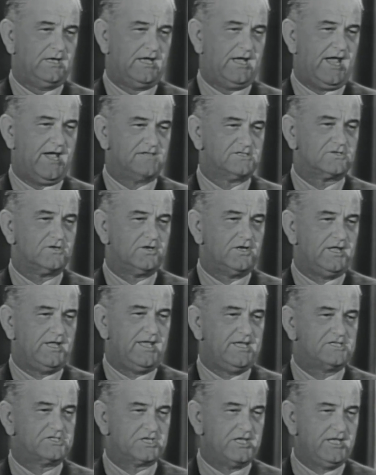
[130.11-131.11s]
hazard
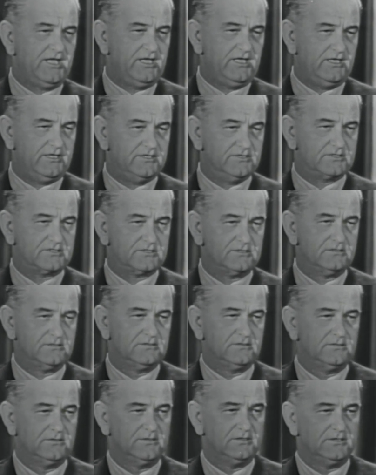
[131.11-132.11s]
its ease
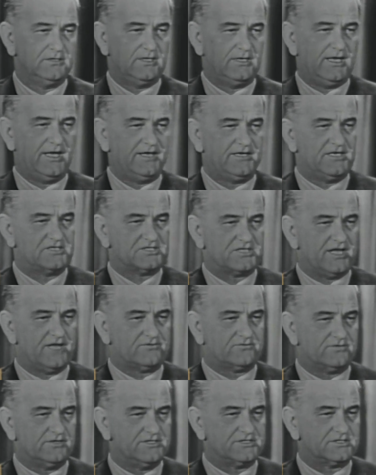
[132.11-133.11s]
and its
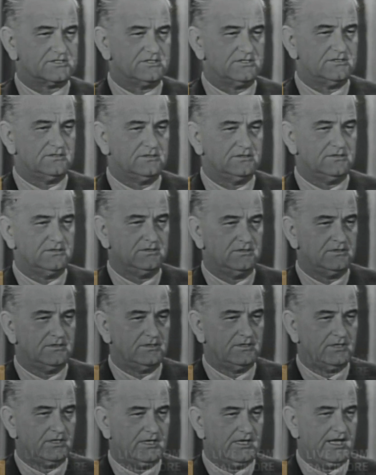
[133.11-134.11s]
interest
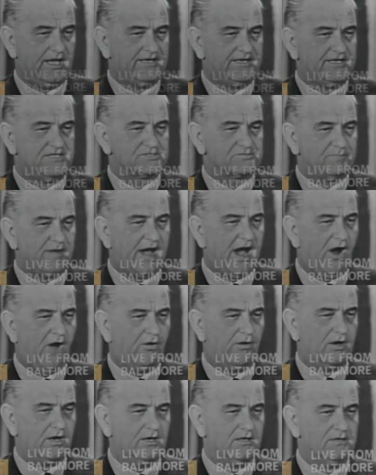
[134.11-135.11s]
and its
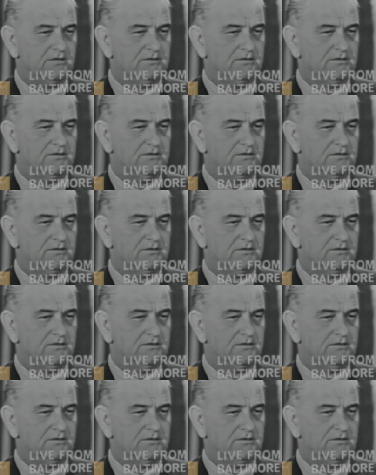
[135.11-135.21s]
power